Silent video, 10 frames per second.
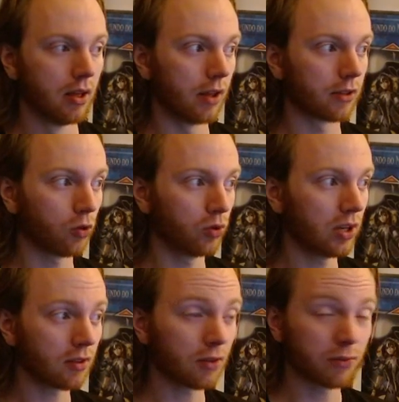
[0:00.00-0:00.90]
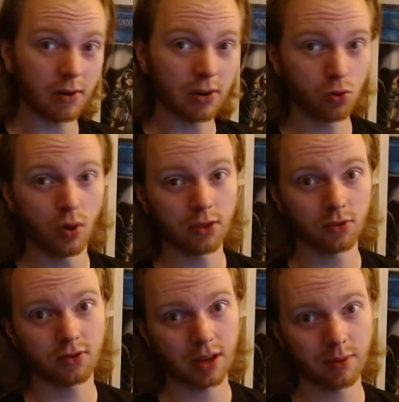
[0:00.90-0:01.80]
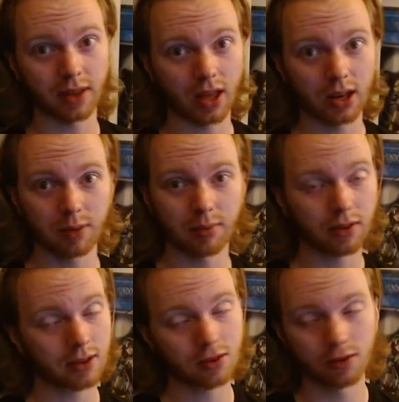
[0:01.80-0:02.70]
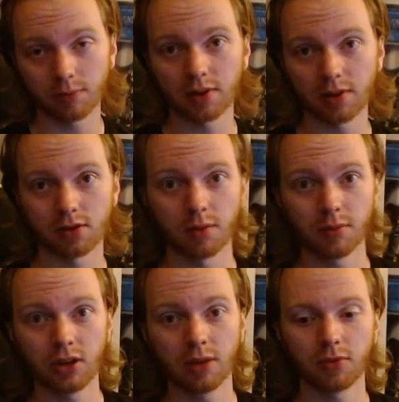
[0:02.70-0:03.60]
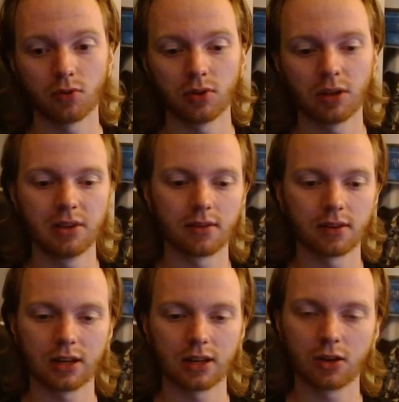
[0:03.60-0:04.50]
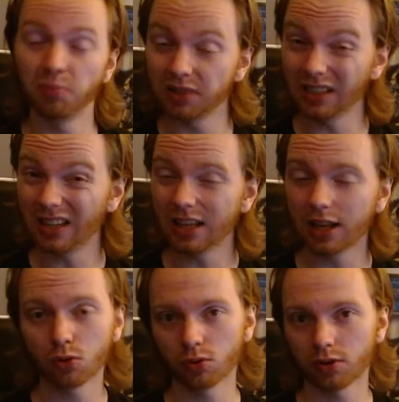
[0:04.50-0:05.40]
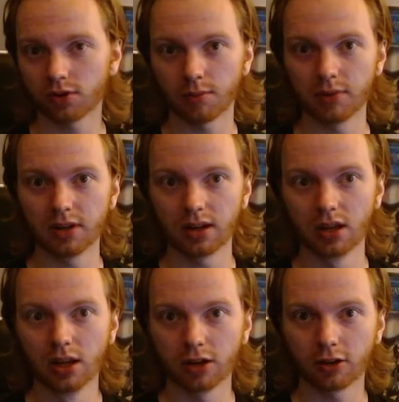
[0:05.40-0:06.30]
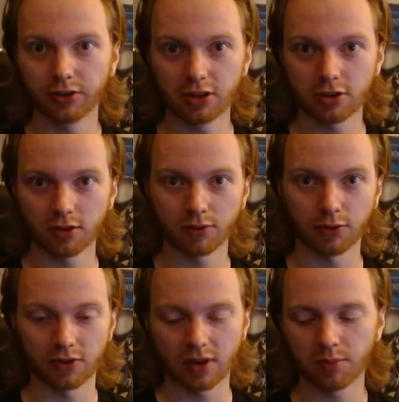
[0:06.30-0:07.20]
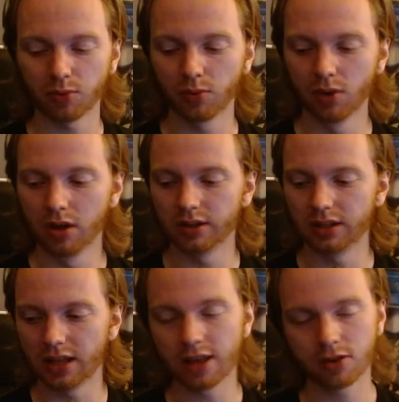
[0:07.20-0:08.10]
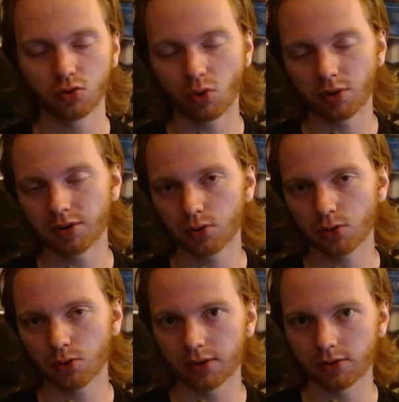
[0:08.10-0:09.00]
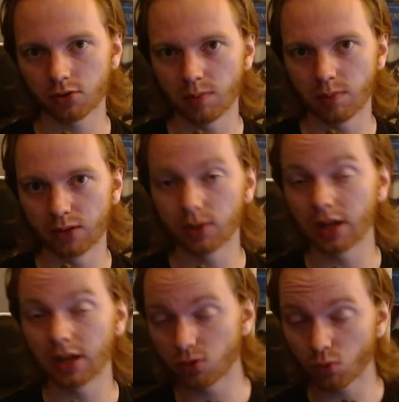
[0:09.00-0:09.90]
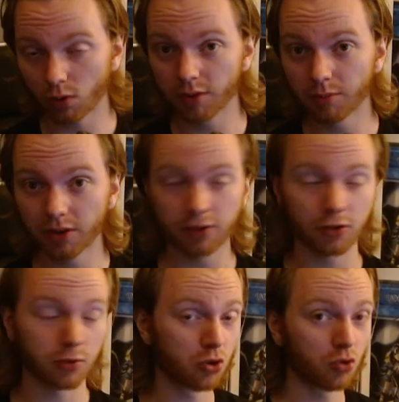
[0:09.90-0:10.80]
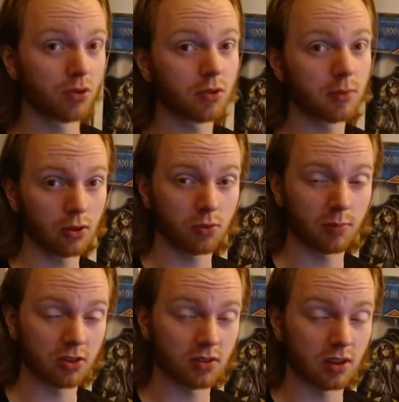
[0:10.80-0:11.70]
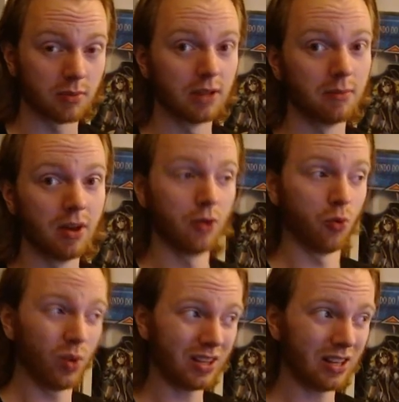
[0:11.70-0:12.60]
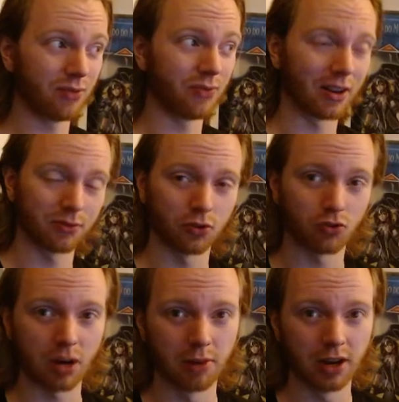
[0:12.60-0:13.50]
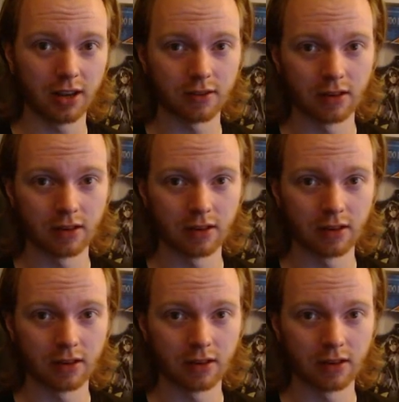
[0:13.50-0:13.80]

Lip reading: So this is a very cool, interesting mechanic because they just special summon them. So that means that they completely ignore the summoning conditions. For example, the Ancient Warrior requires to be made with Ancient Warrior monsters, but you can still special summon him with the effect of the Tri-Brigades,